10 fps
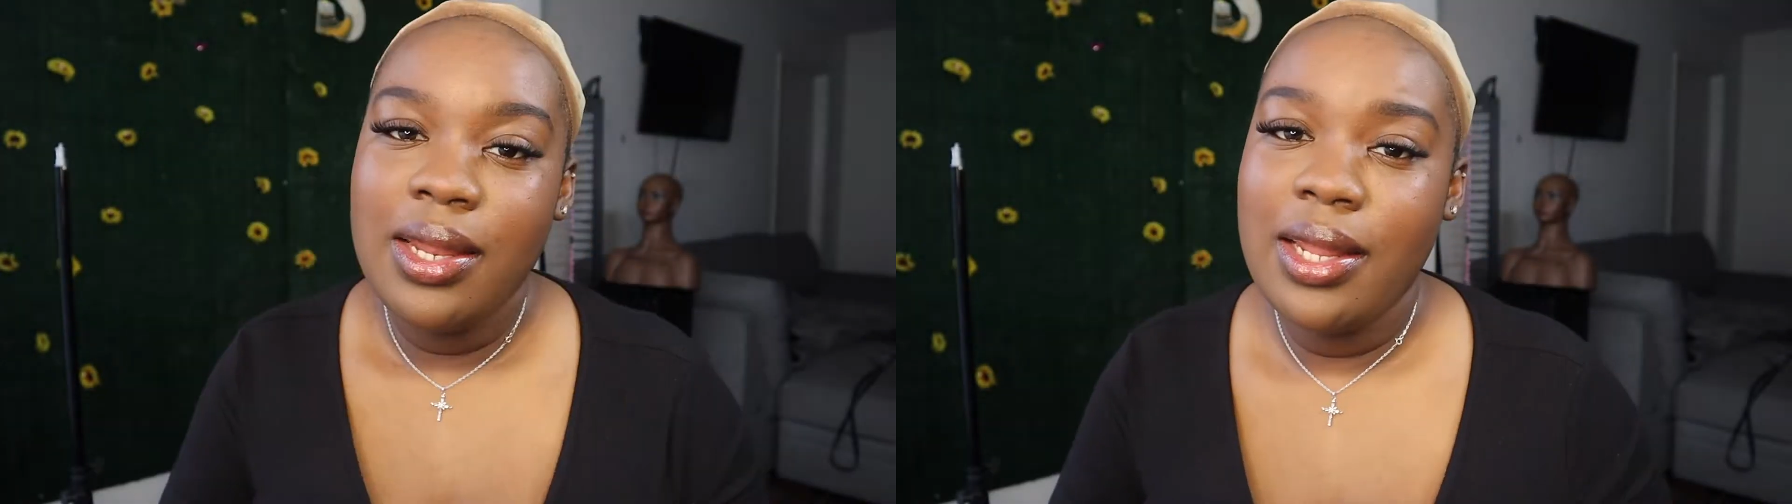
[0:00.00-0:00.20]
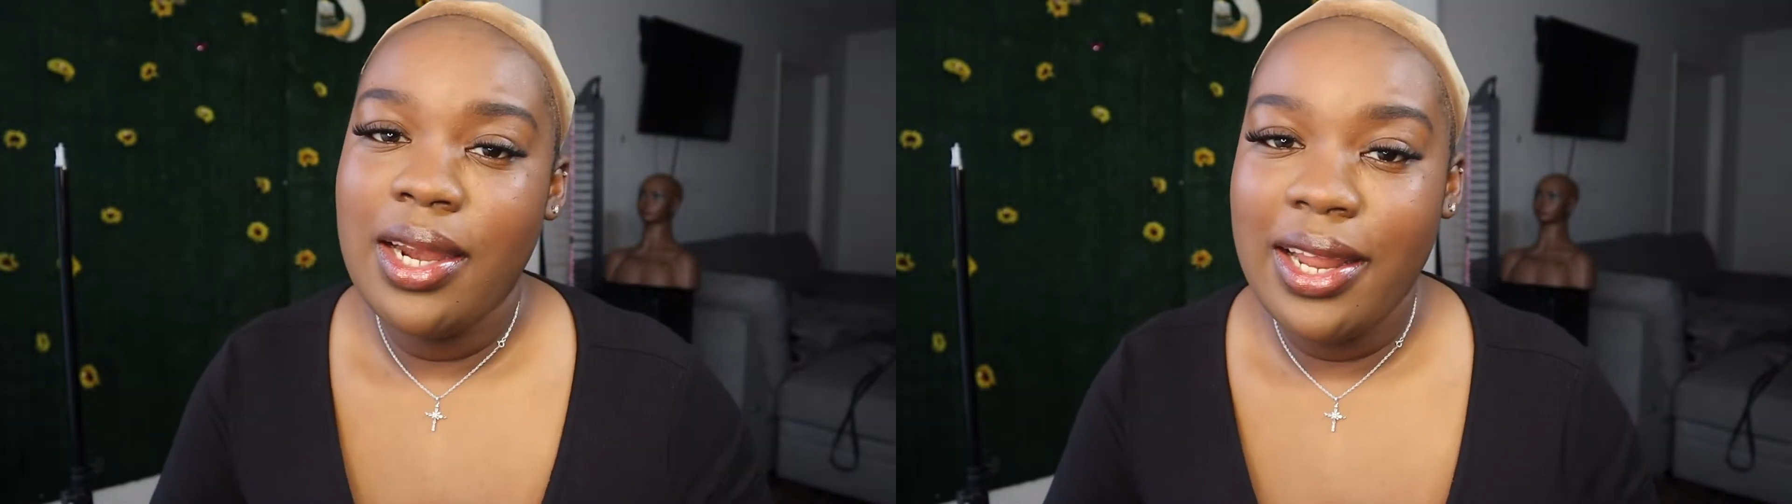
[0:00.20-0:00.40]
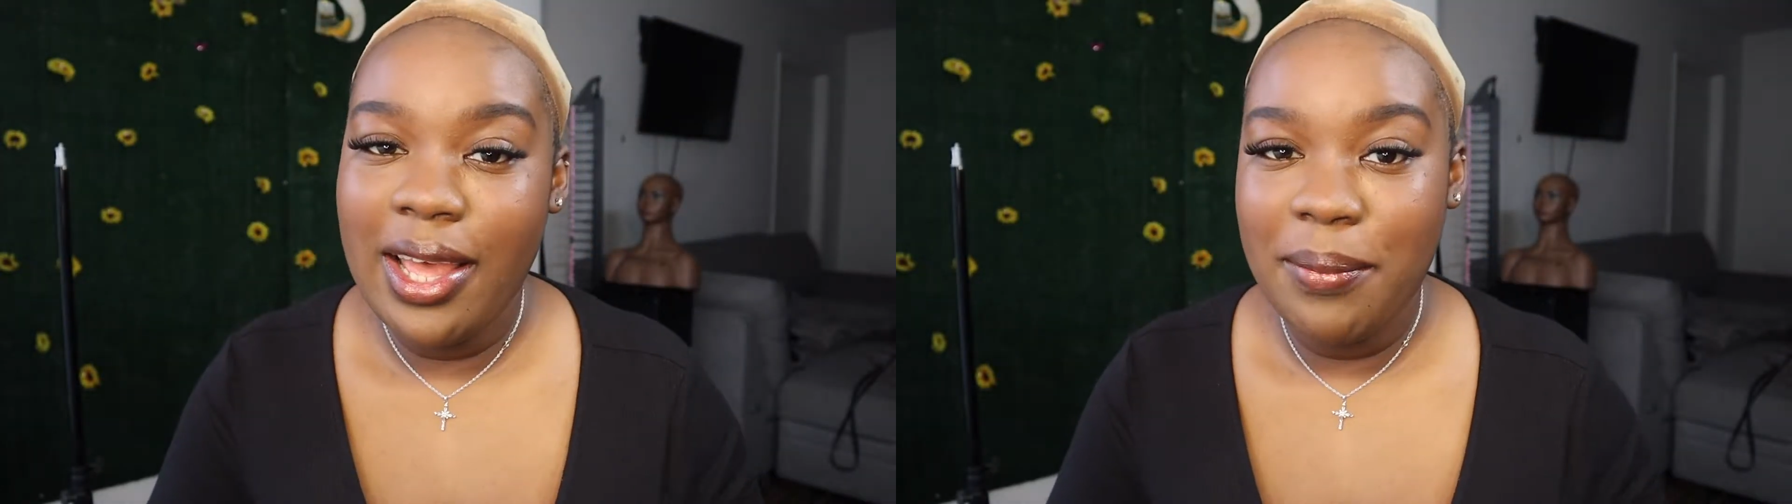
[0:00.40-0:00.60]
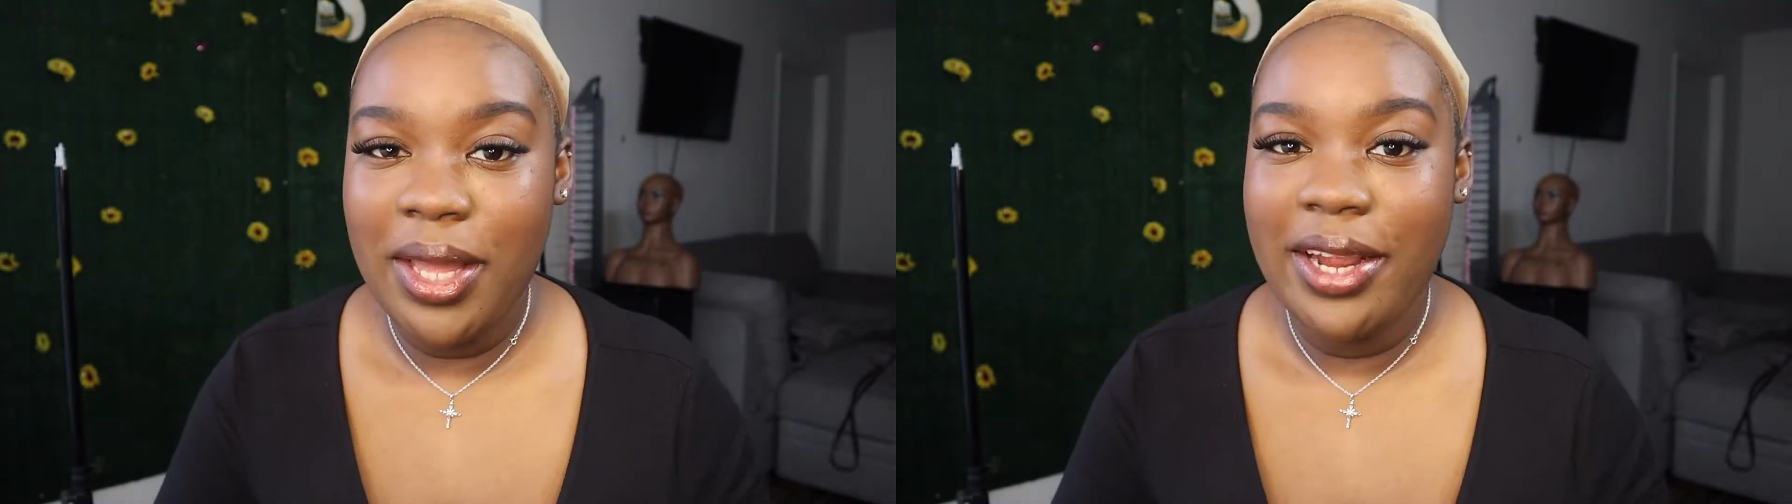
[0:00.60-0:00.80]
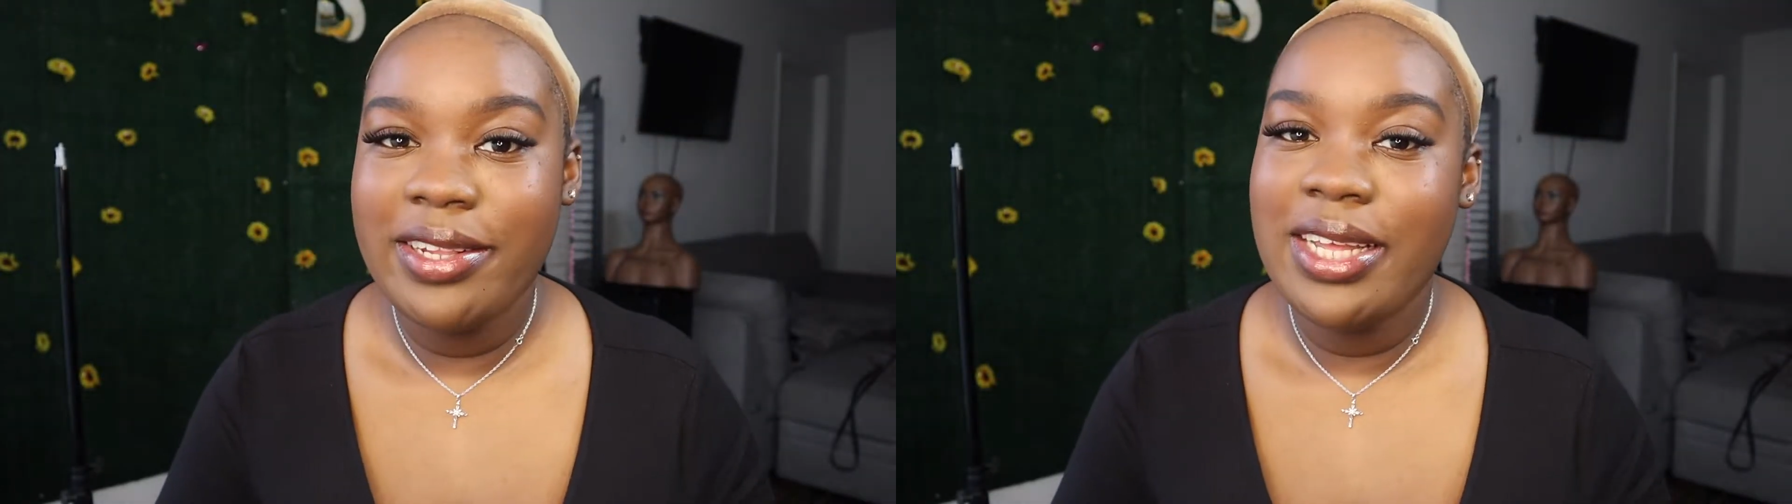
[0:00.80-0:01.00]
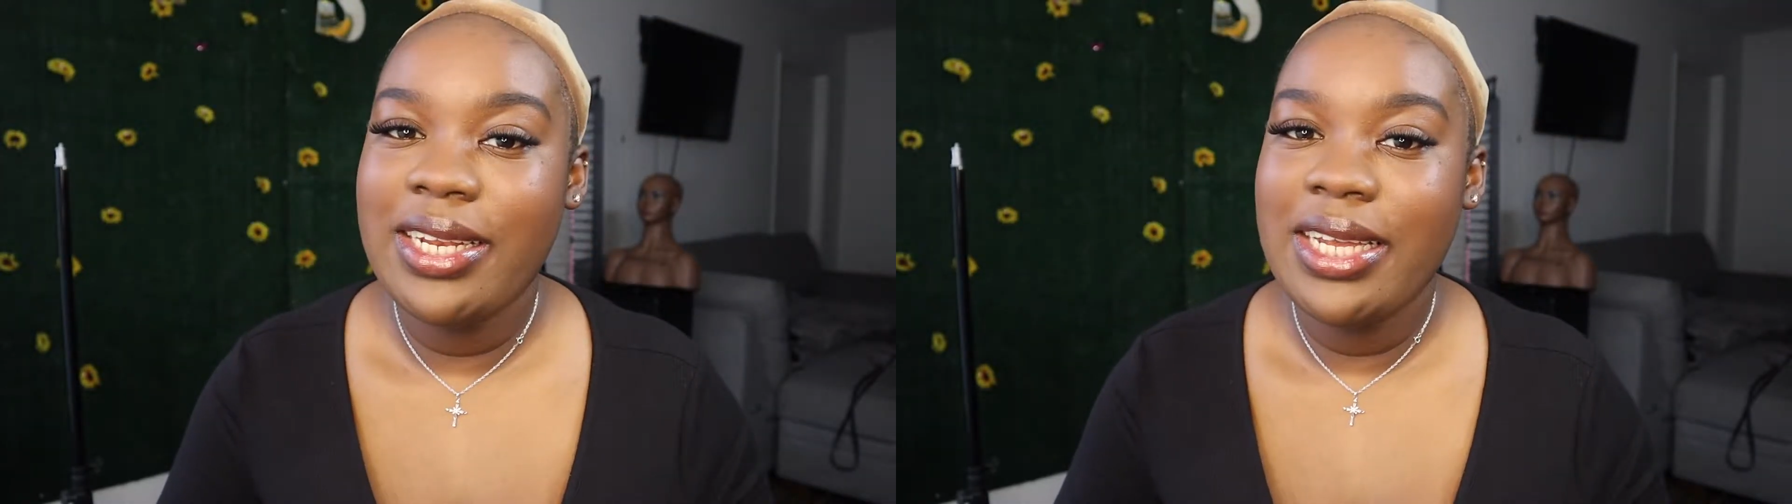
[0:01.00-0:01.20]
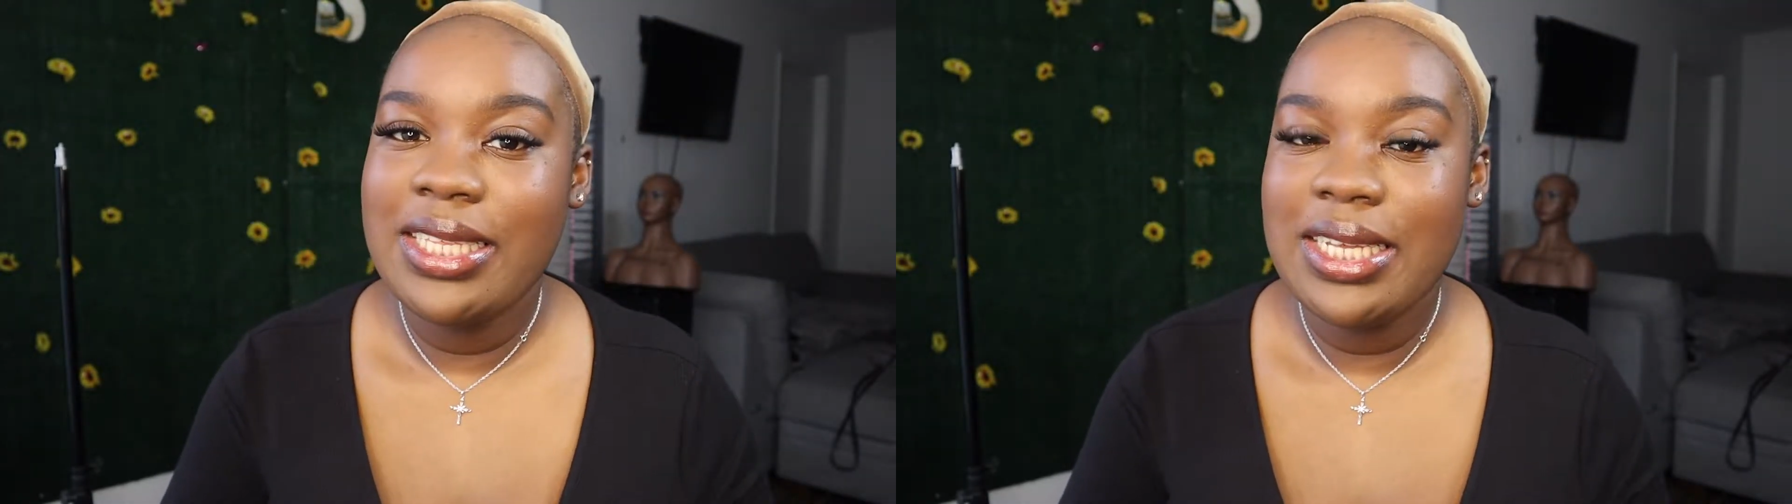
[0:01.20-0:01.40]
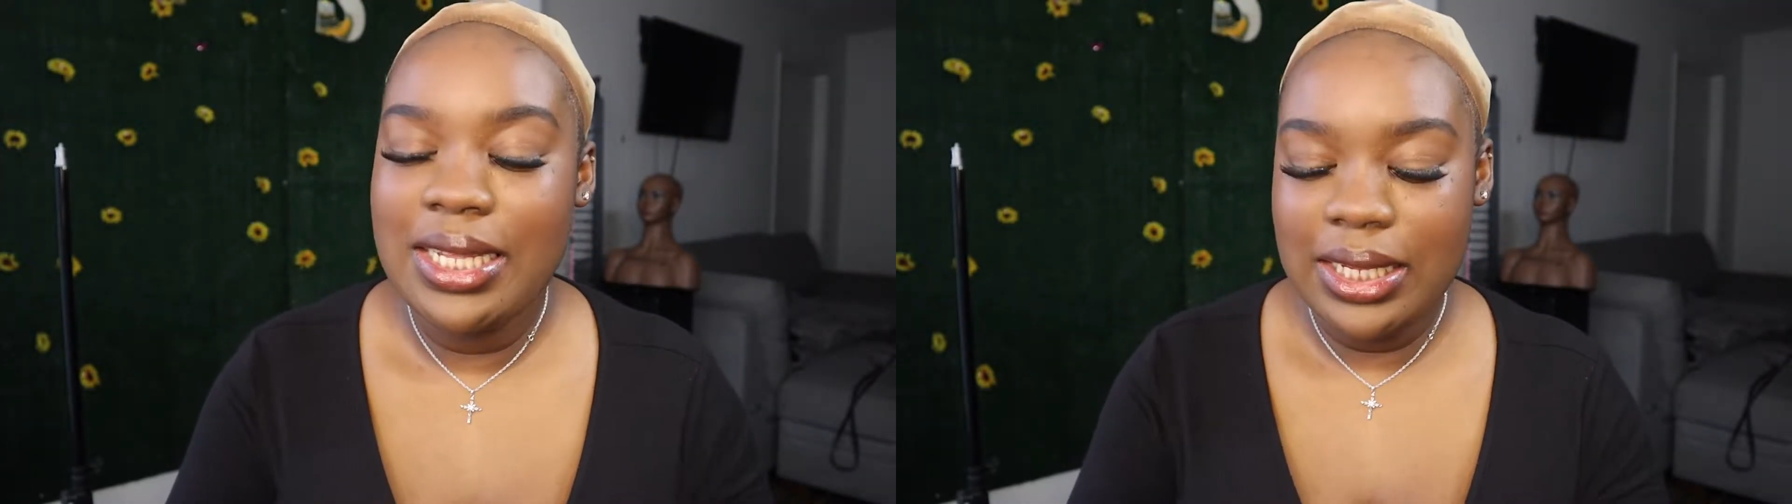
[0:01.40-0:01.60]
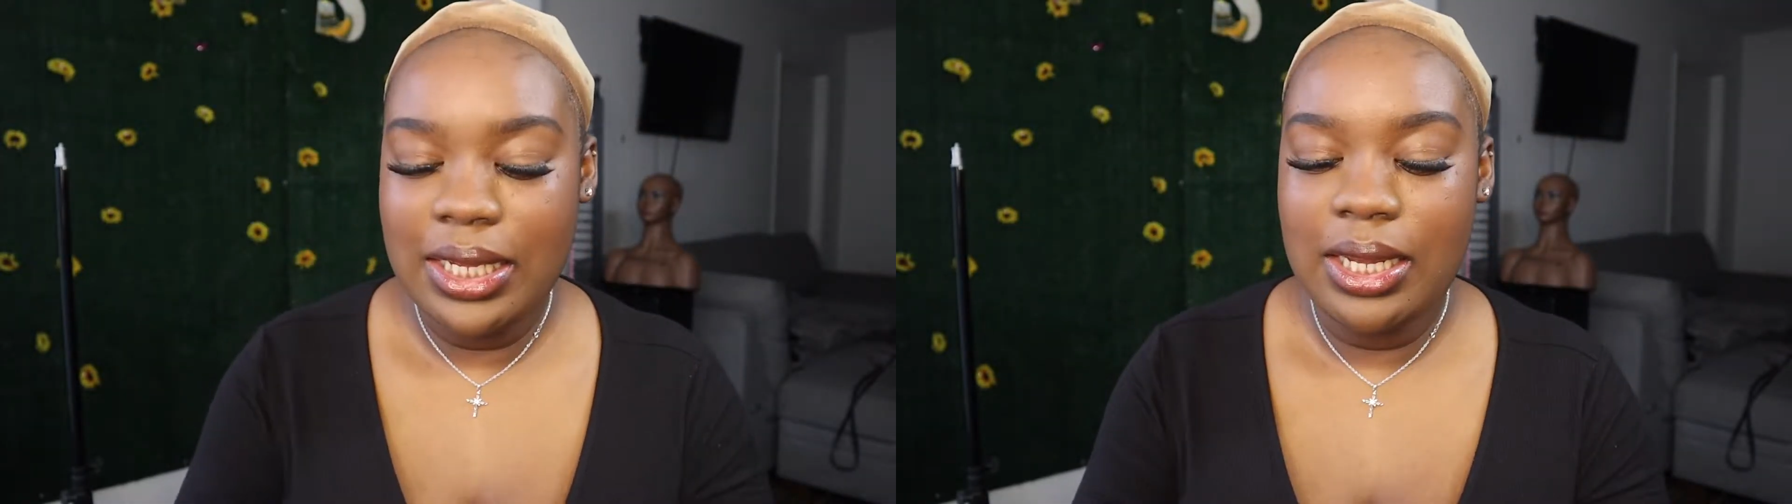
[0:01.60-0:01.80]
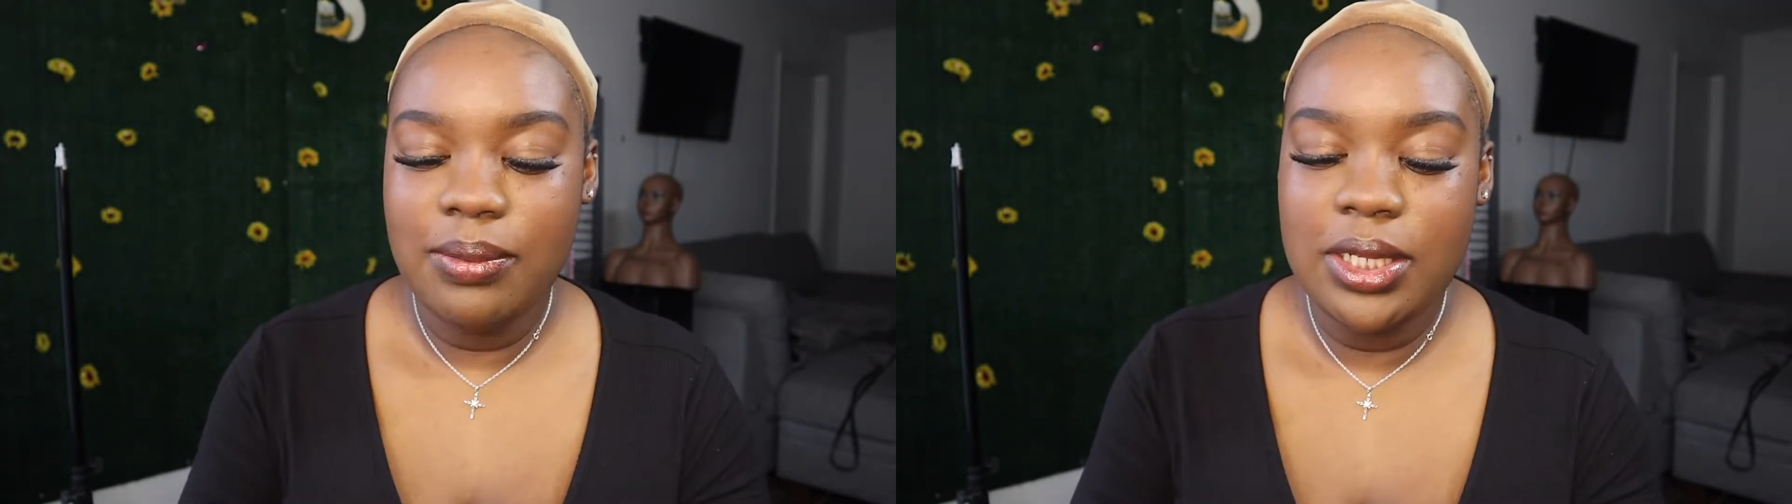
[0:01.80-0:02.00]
Now that I got my hairline nice and clean,